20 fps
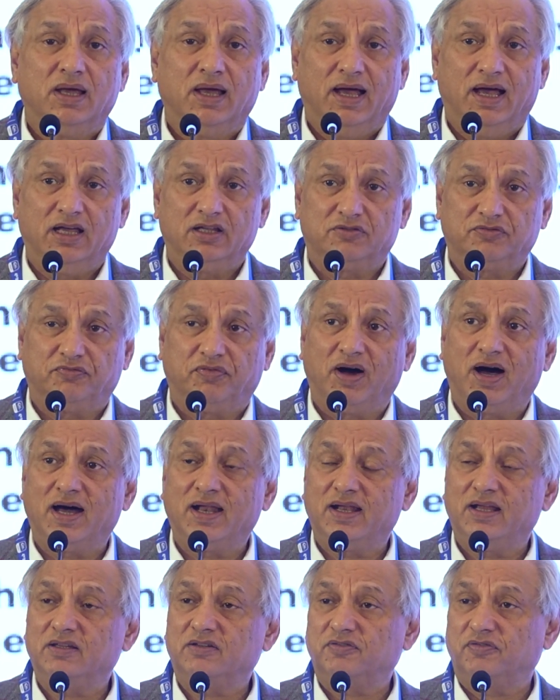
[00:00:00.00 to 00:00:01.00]
as
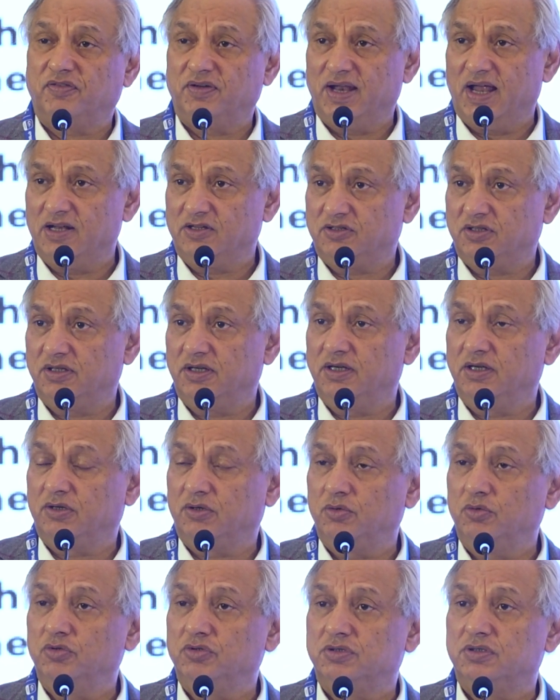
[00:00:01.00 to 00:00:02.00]
far as financial
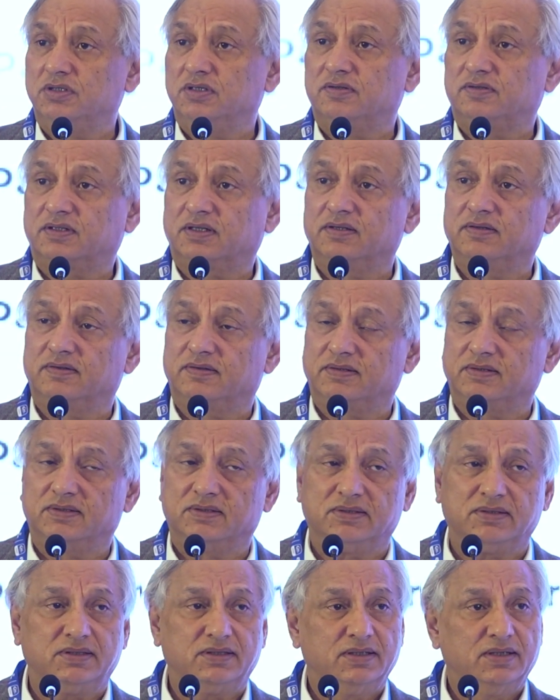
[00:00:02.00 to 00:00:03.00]
inclusion is
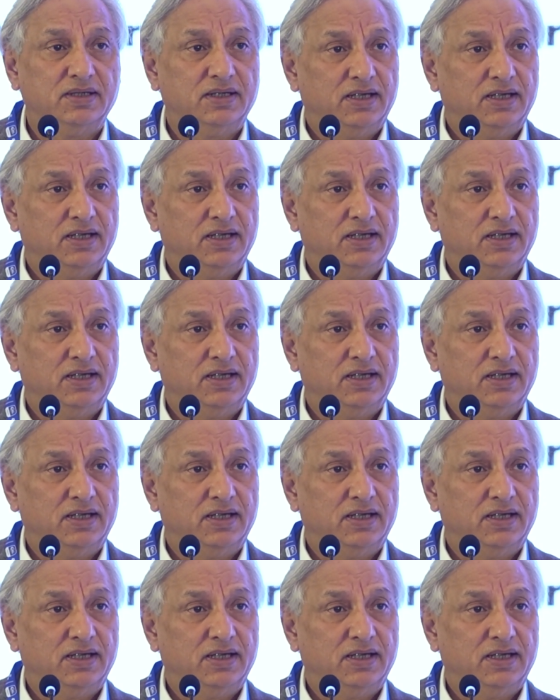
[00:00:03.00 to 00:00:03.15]
concerned,